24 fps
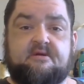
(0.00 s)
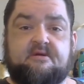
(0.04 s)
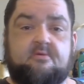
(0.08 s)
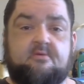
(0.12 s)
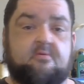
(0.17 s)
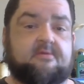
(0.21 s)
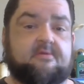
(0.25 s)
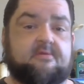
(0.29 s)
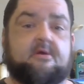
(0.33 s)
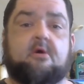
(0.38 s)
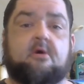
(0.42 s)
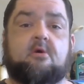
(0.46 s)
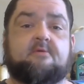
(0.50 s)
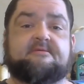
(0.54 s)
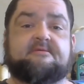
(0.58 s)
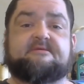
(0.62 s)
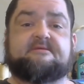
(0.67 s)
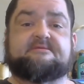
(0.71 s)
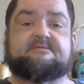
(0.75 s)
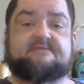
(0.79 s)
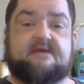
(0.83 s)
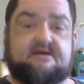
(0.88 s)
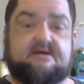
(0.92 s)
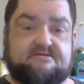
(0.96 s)
with all
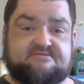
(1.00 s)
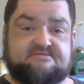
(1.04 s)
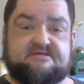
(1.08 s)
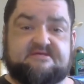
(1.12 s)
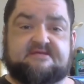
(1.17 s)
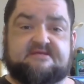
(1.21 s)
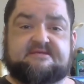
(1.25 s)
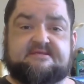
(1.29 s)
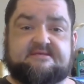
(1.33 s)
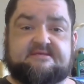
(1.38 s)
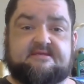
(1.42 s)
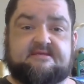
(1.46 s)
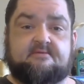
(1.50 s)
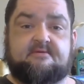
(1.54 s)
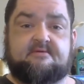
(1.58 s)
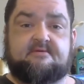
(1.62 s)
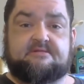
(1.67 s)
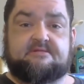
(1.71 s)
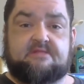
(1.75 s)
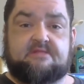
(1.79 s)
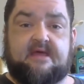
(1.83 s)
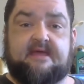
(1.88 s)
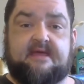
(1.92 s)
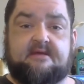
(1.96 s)
these unnecessary
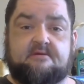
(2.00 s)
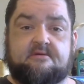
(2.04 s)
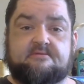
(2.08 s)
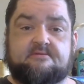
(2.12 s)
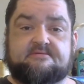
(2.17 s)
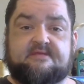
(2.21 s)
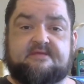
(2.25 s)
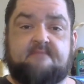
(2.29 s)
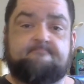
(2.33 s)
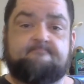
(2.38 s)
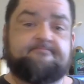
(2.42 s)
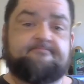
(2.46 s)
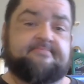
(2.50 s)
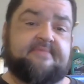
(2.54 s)
layers